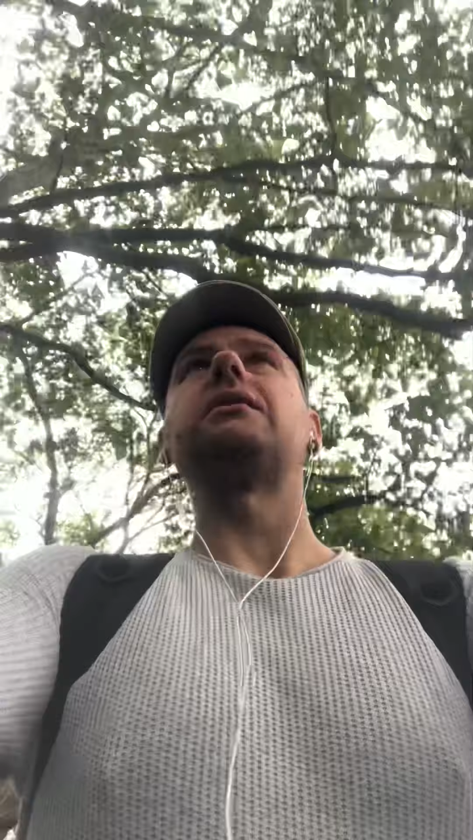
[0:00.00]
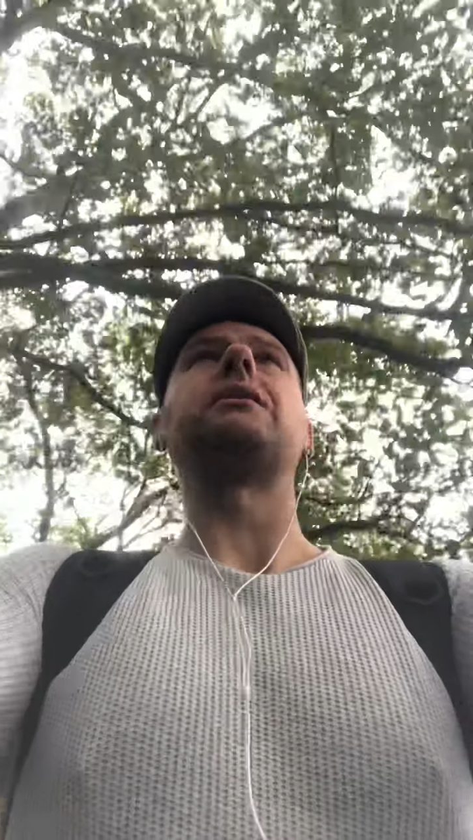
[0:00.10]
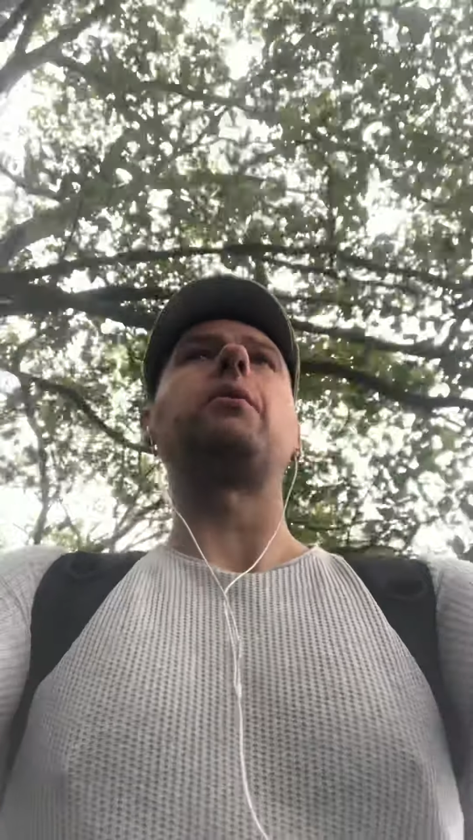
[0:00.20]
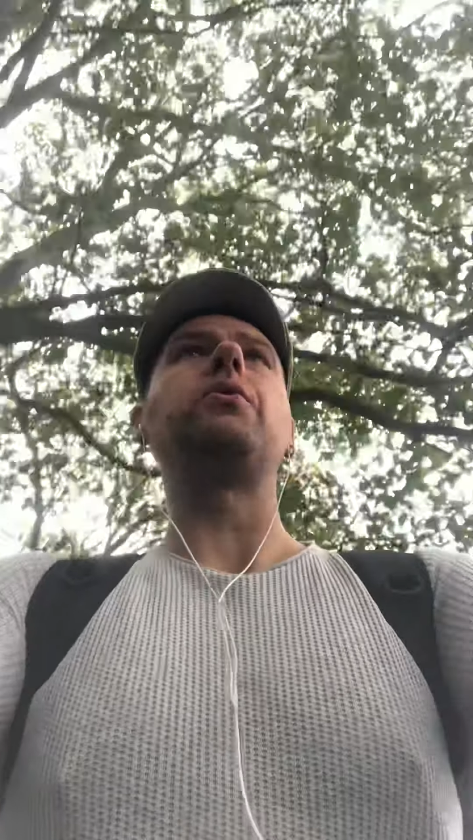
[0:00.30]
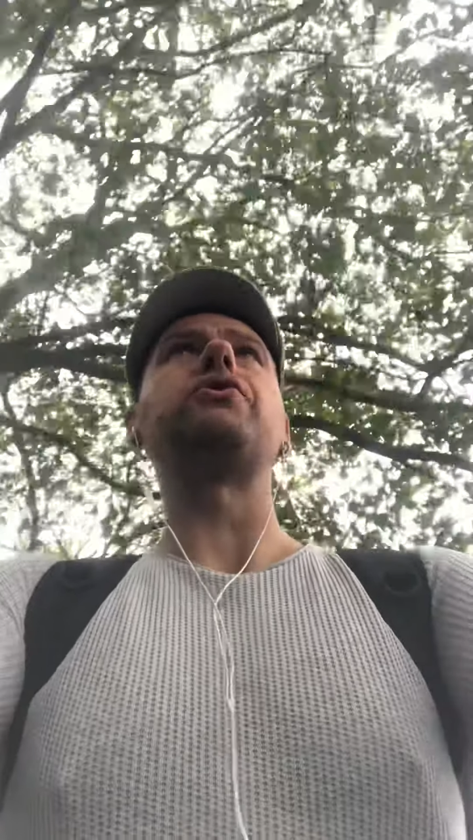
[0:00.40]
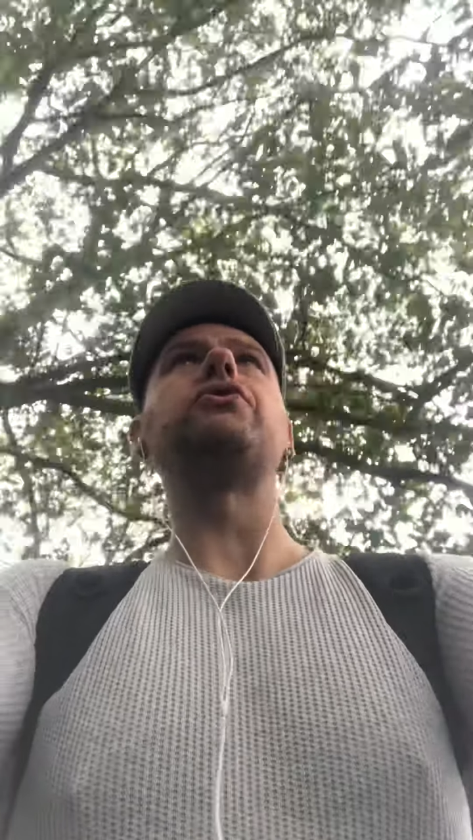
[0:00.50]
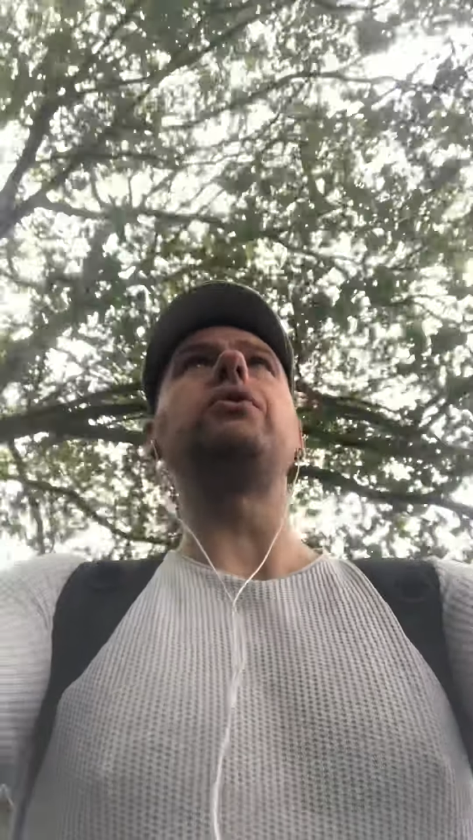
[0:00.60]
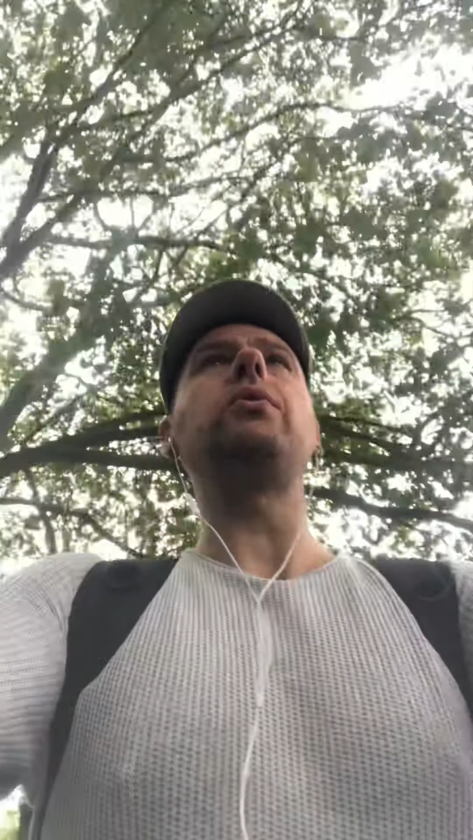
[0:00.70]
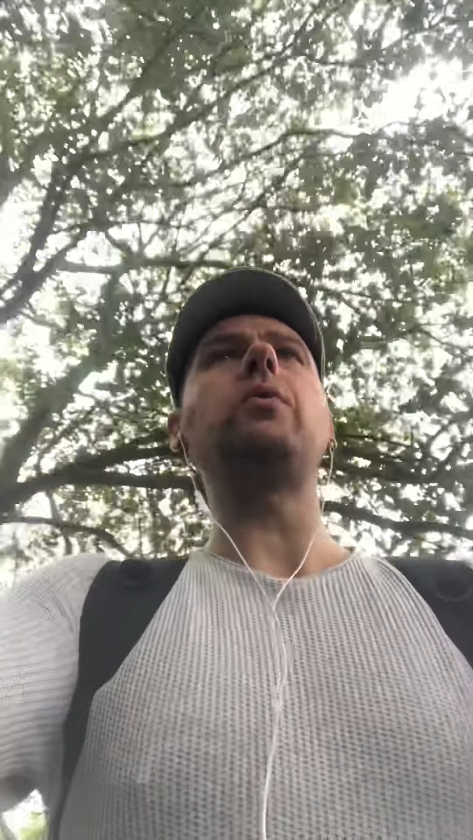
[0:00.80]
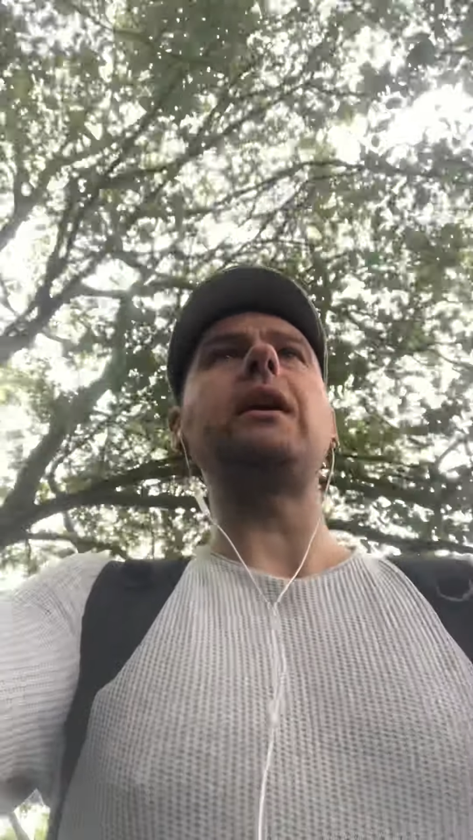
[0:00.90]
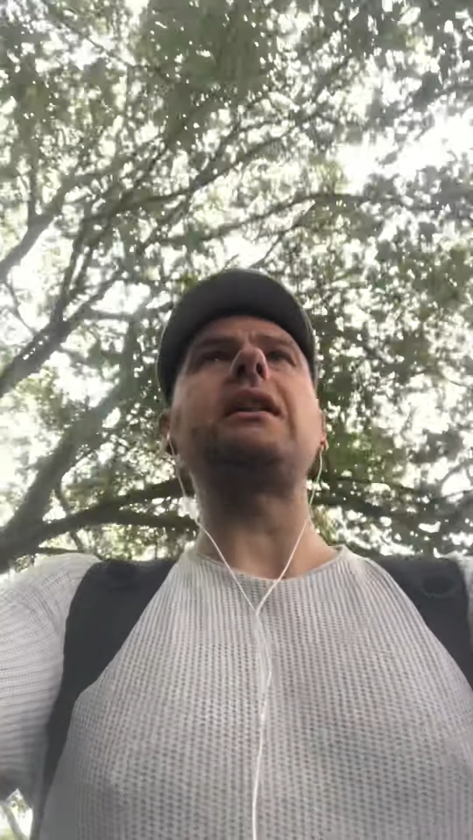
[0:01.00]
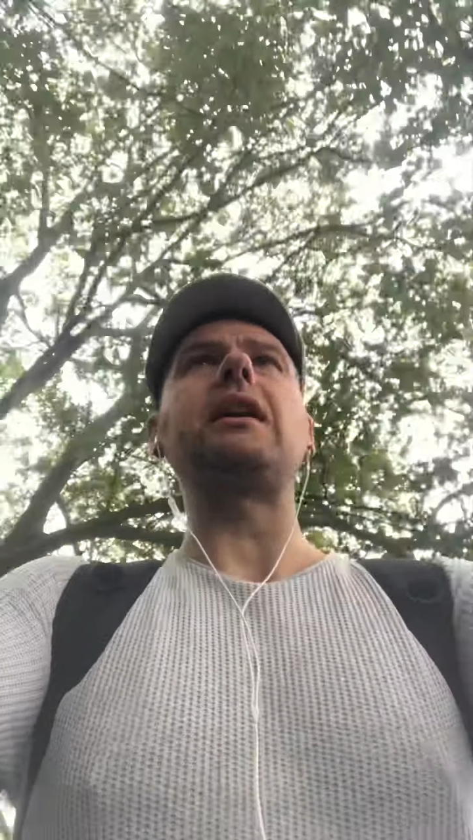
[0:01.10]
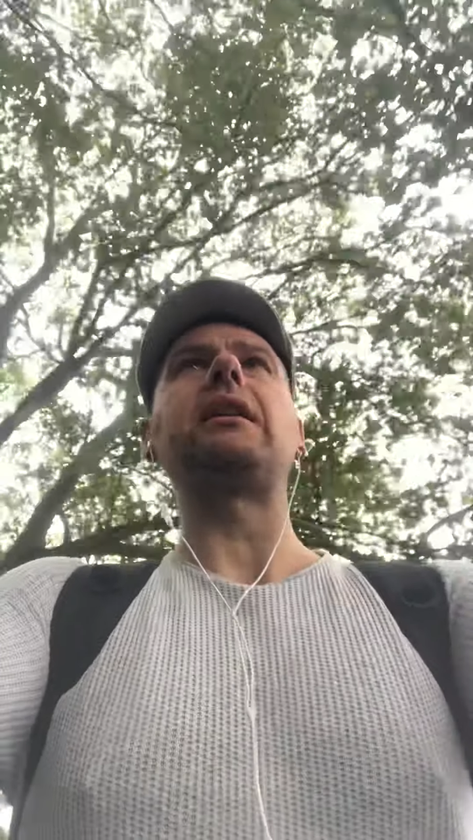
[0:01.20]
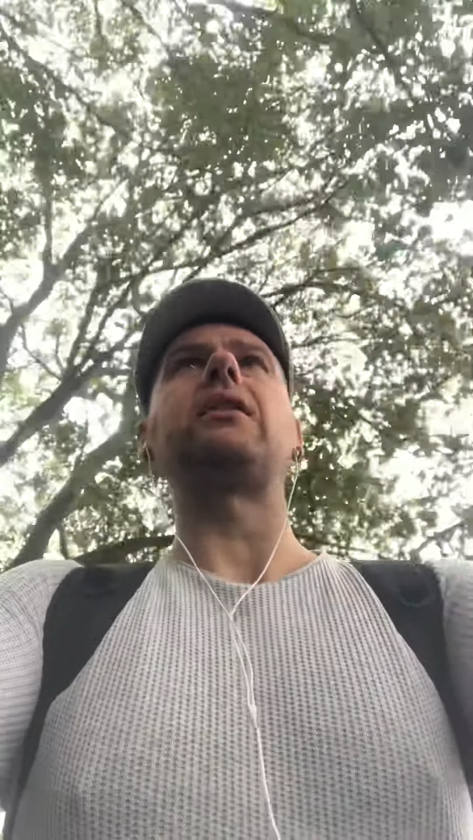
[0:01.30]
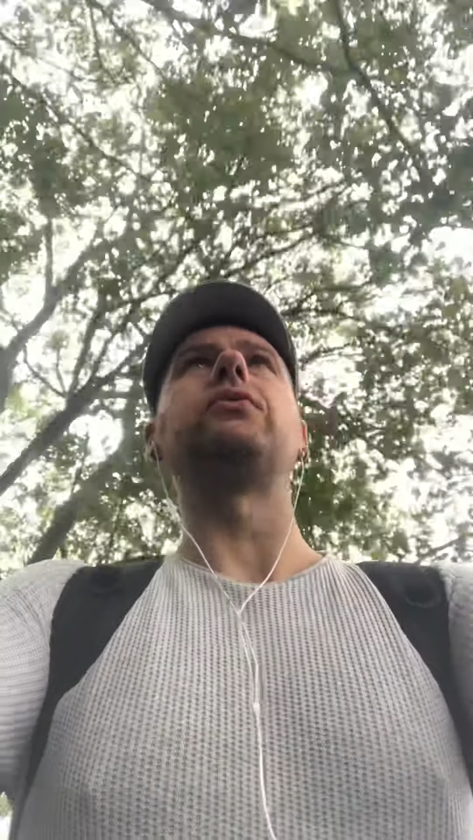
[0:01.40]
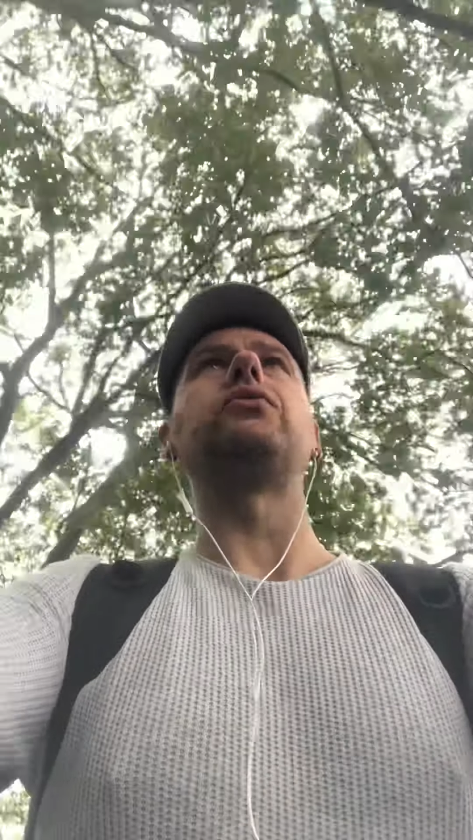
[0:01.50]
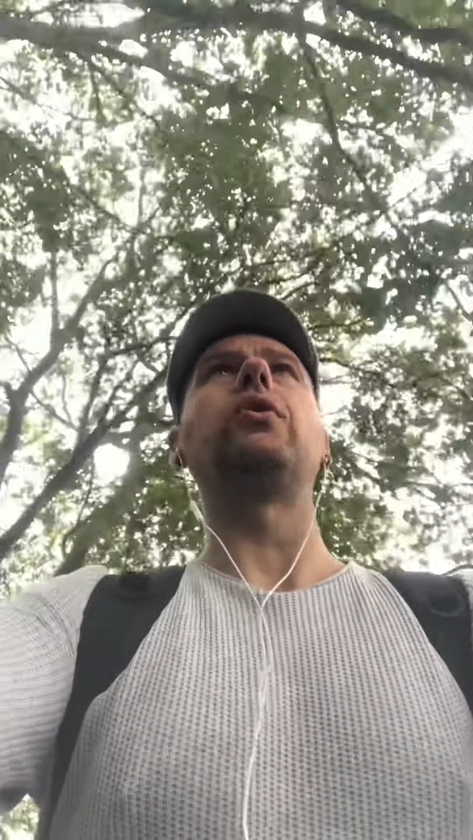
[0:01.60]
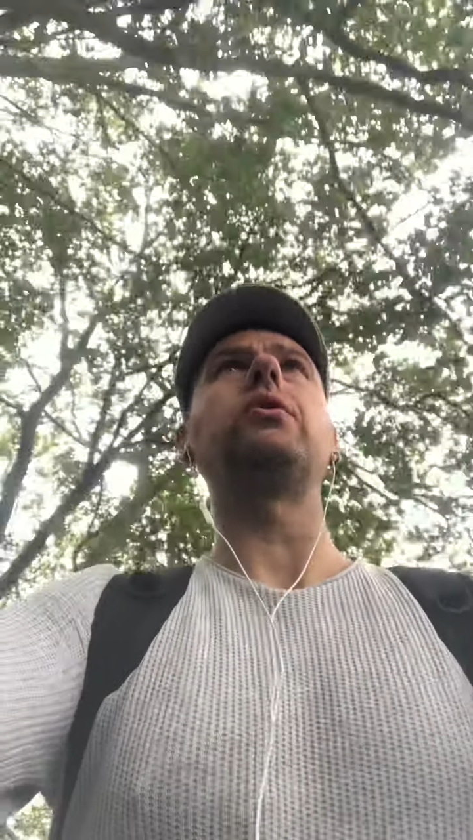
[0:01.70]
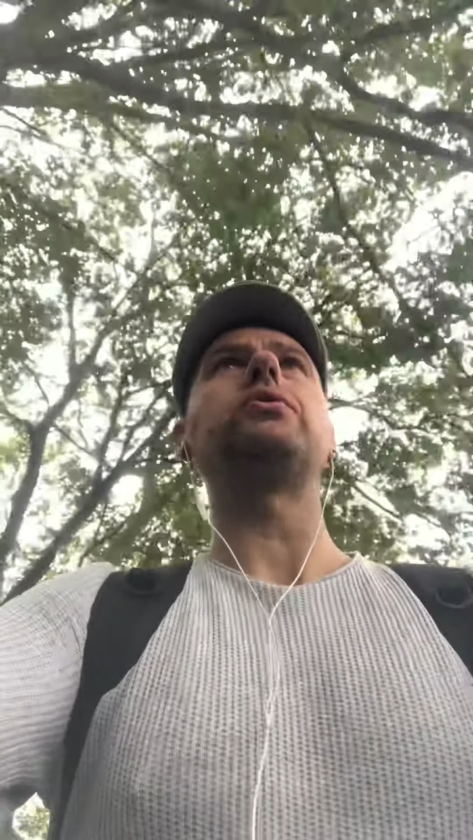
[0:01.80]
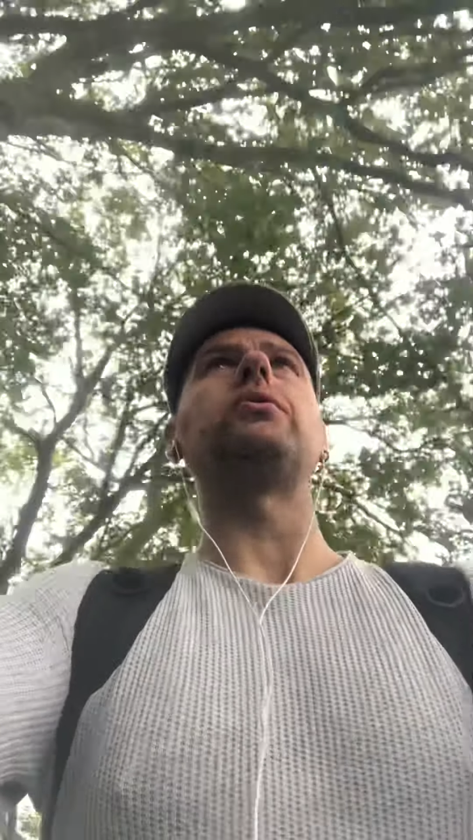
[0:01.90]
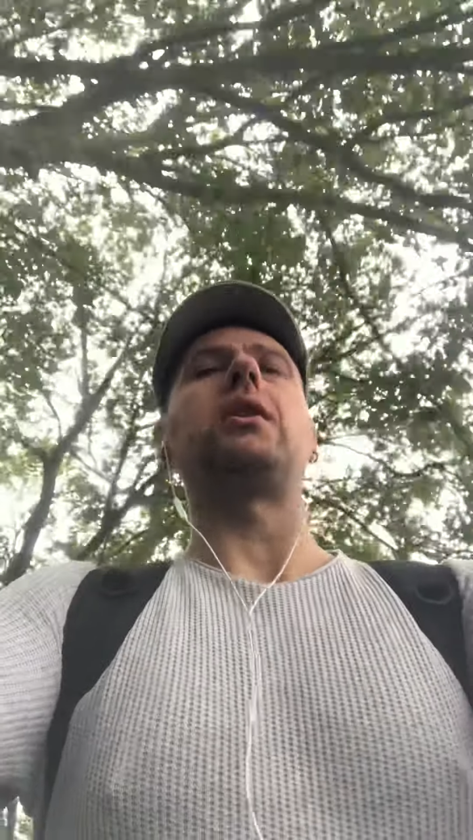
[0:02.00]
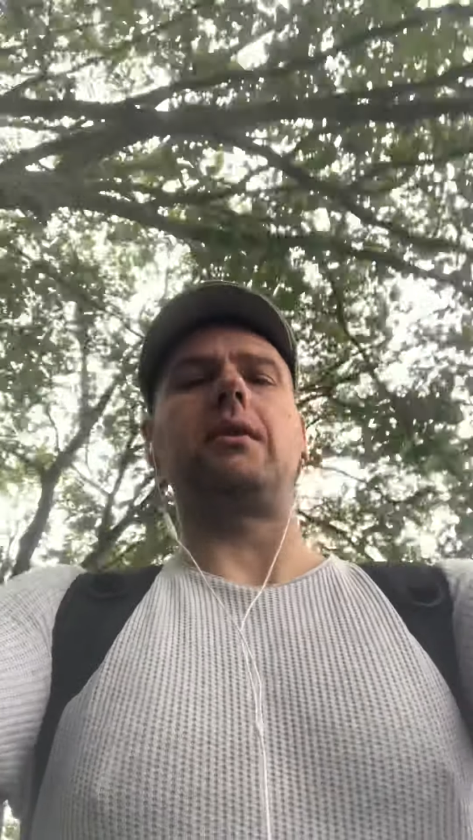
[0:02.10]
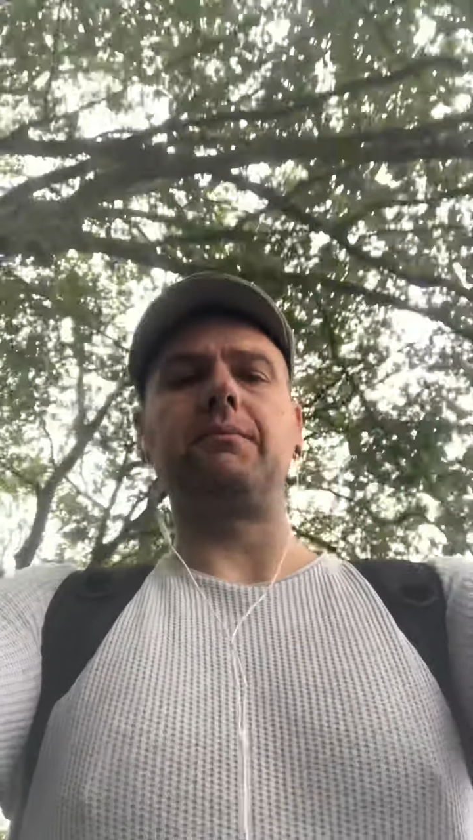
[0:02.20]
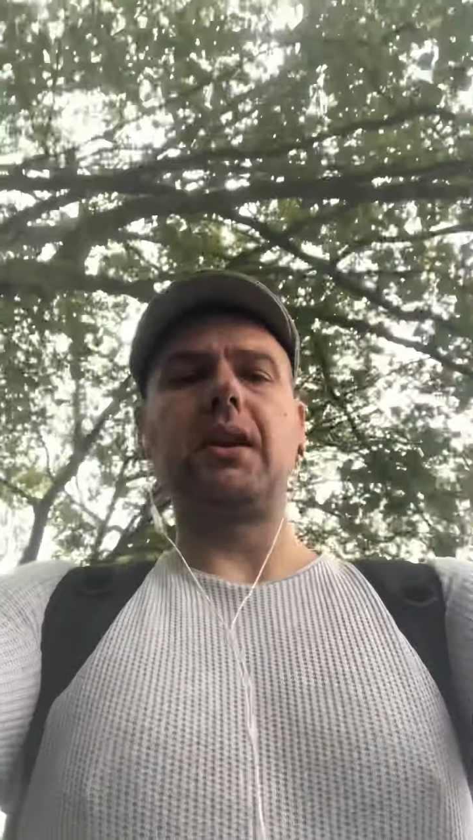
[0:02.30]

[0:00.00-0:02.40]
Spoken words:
there was no way that I could talk to her.